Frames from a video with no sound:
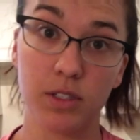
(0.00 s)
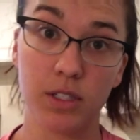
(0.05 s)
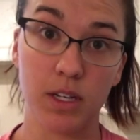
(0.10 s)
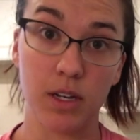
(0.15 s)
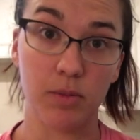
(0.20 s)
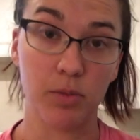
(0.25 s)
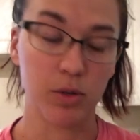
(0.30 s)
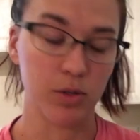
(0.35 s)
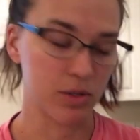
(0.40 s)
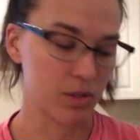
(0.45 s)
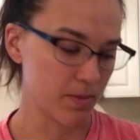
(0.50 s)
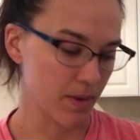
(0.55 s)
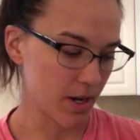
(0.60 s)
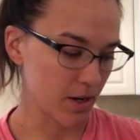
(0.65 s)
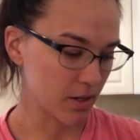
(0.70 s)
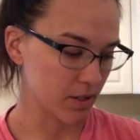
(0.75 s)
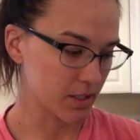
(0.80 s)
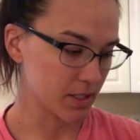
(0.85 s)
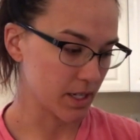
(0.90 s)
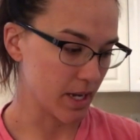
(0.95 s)
that I post about
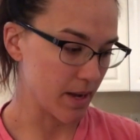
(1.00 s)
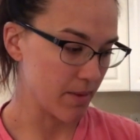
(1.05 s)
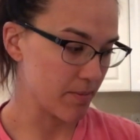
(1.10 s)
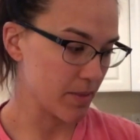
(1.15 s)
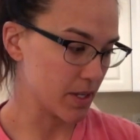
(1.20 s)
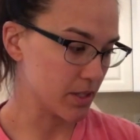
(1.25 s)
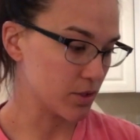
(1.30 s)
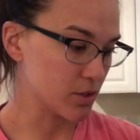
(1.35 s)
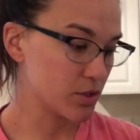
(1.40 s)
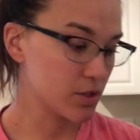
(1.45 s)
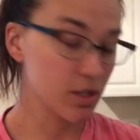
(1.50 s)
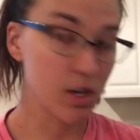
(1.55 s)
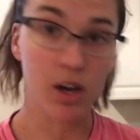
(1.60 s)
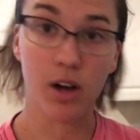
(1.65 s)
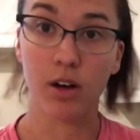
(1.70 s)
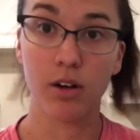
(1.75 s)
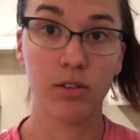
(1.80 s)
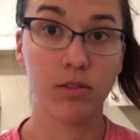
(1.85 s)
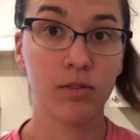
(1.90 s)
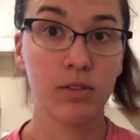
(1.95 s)
all the time. And so
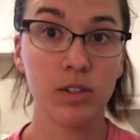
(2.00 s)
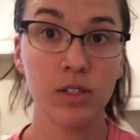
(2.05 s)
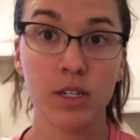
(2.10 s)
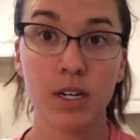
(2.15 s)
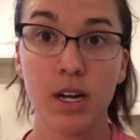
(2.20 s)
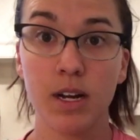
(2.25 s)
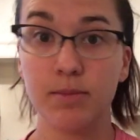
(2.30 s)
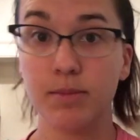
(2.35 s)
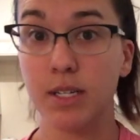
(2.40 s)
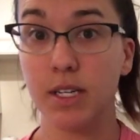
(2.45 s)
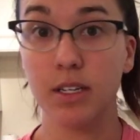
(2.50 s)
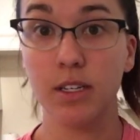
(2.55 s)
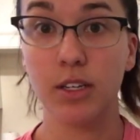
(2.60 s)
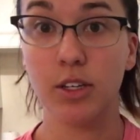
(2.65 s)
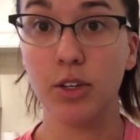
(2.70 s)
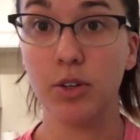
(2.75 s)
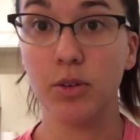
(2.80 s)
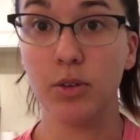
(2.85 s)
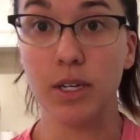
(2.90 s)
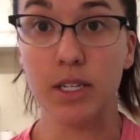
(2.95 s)
I'm telling
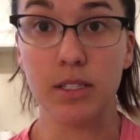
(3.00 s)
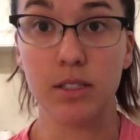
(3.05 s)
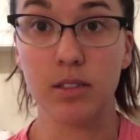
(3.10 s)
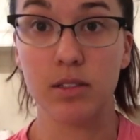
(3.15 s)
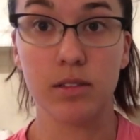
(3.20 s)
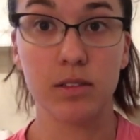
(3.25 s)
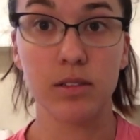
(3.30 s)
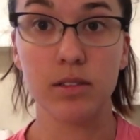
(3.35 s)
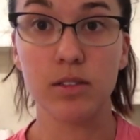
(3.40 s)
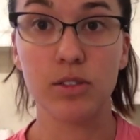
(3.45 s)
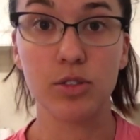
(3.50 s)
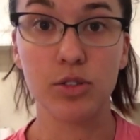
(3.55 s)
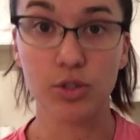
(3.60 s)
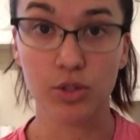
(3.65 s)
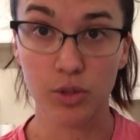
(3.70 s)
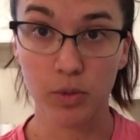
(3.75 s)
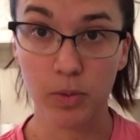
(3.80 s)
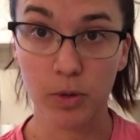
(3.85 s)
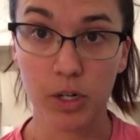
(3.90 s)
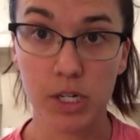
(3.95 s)
you, it's
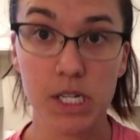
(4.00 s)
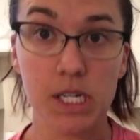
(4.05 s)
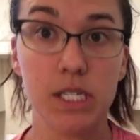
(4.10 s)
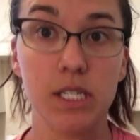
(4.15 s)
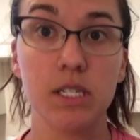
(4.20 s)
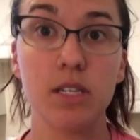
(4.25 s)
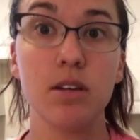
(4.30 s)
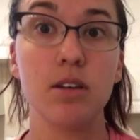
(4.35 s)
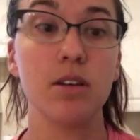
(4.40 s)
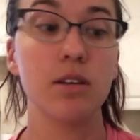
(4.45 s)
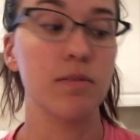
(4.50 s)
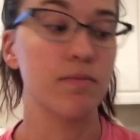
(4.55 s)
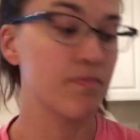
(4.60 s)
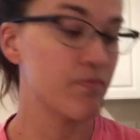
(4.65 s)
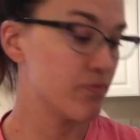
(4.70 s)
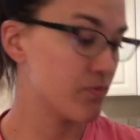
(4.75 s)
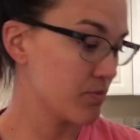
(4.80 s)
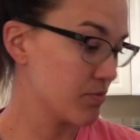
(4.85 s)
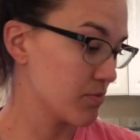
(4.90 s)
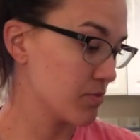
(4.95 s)
super easy.
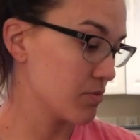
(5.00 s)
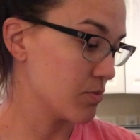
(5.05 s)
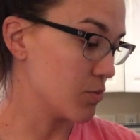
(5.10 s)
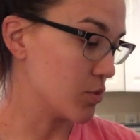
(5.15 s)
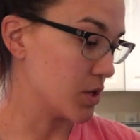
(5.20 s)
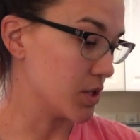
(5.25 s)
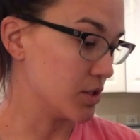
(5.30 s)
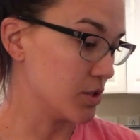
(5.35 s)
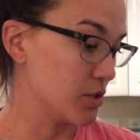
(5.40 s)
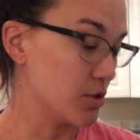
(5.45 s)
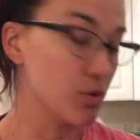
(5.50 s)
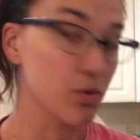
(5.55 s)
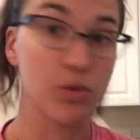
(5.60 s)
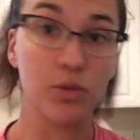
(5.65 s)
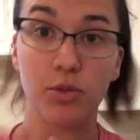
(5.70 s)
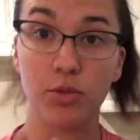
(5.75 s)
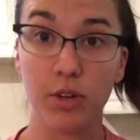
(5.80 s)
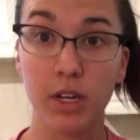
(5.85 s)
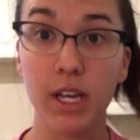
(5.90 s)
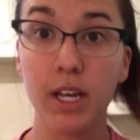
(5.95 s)
1, 2,
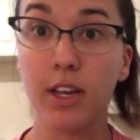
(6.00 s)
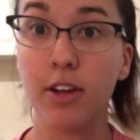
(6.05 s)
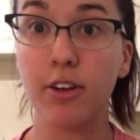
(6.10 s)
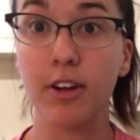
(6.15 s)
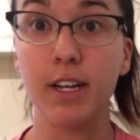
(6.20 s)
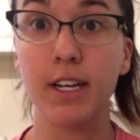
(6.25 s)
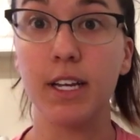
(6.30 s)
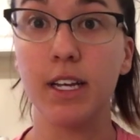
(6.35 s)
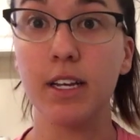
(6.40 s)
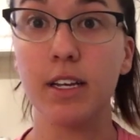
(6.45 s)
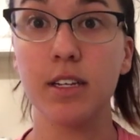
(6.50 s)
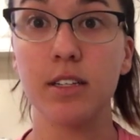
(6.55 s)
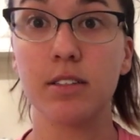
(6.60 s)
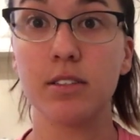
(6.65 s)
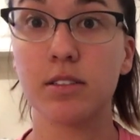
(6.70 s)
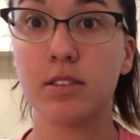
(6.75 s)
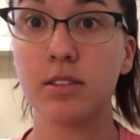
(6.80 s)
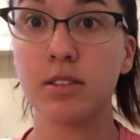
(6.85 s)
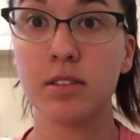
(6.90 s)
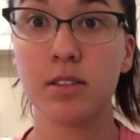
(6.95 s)
3
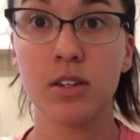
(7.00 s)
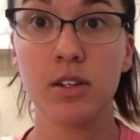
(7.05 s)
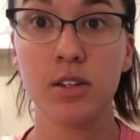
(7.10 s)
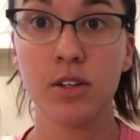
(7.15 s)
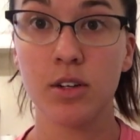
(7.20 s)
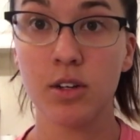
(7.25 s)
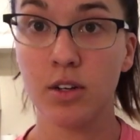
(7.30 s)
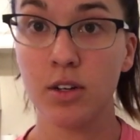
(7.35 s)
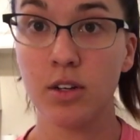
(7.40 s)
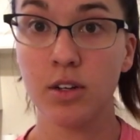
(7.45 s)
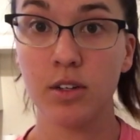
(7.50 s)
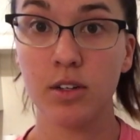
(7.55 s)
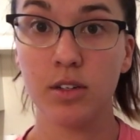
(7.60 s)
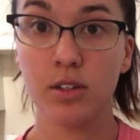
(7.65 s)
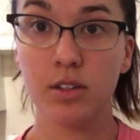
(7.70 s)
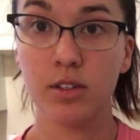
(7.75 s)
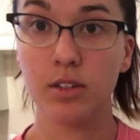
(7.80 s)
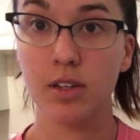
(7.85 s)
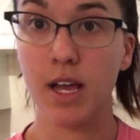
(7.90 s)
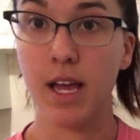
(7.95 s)
ingredients,
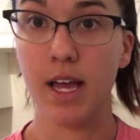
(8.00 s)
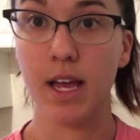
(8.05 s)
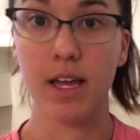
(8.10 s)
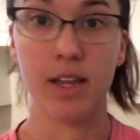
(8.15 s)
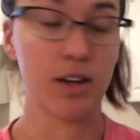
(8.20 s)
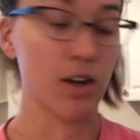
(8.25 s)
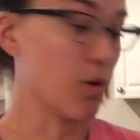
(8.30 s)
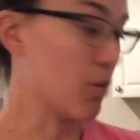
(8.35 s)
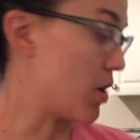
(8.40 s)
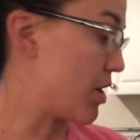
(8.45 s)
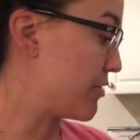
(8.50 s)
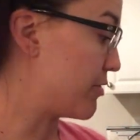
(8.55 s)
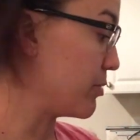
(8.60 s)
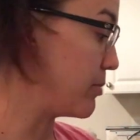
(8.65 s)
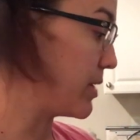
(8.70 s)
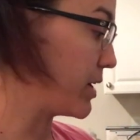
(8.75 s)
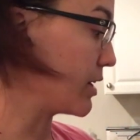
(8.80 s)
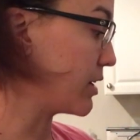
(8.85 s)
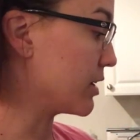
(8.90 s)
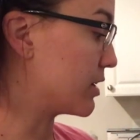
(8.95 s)
and a waffle
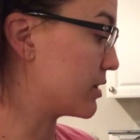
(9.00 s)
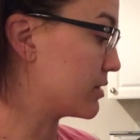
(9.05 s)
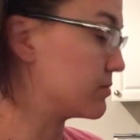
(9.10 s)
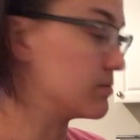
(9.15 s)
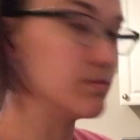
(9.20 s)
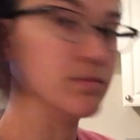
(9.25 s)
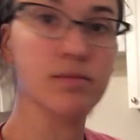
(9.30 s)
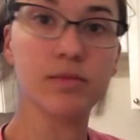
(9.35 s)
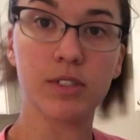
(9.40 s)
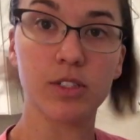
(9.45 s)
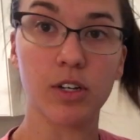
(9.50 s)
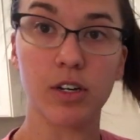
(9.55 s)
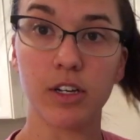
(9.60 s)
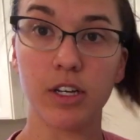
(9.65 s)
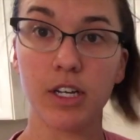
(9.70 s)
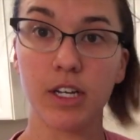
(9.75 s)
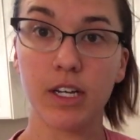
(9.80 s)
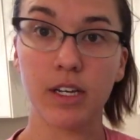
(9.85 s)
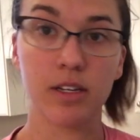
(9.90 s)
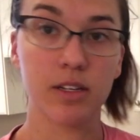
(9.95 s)
maker is all
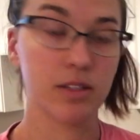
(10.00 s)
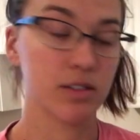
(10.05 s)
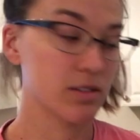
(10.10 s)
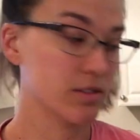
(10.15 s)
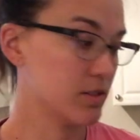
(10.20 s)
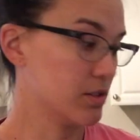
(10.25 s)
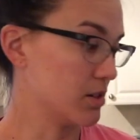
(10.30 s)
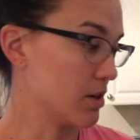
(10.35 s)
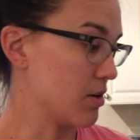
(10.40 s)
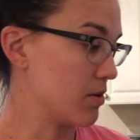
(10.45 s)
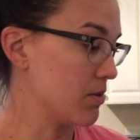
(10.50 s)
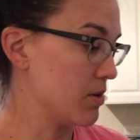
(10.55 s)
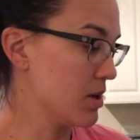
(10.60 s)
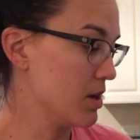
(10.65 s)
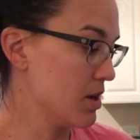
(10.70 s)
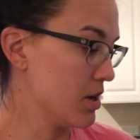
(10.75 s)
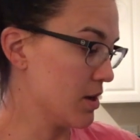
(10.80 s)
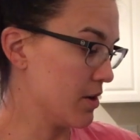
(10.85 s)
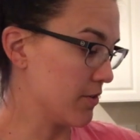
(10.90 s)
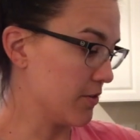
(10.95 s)
you need. So
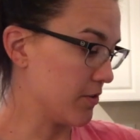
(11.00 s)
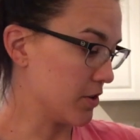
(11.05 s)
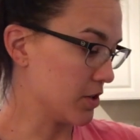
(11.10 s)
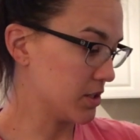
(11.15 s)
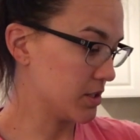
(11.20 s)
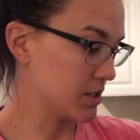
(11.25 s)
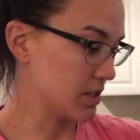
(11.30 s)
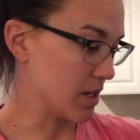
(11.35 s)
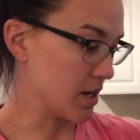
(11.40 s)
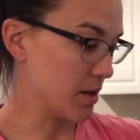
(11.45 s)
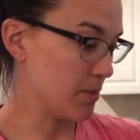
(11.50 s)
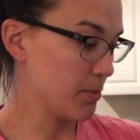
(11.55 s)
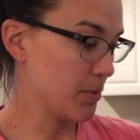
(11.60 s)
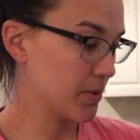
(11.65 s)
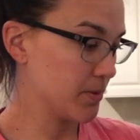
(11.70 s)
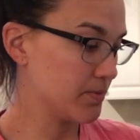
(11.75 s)
first up,